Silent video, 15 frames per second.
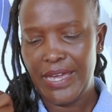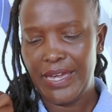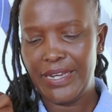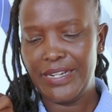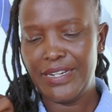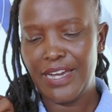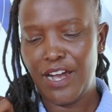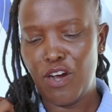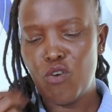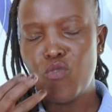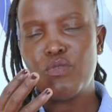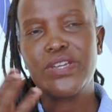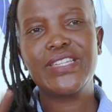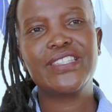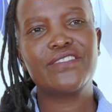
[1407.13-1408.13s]
and
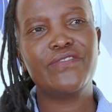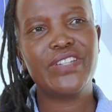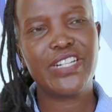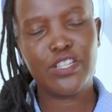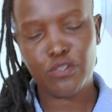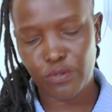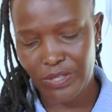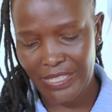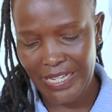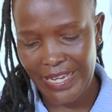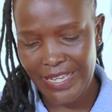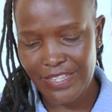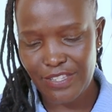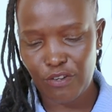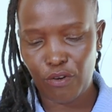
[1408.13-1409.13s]
who is very
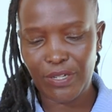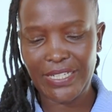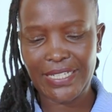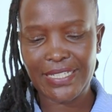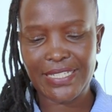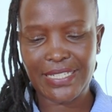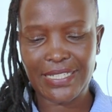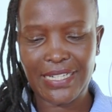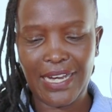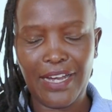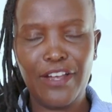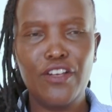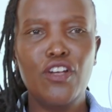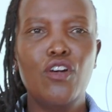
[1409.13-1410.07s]
ruthless, Oleg tiger,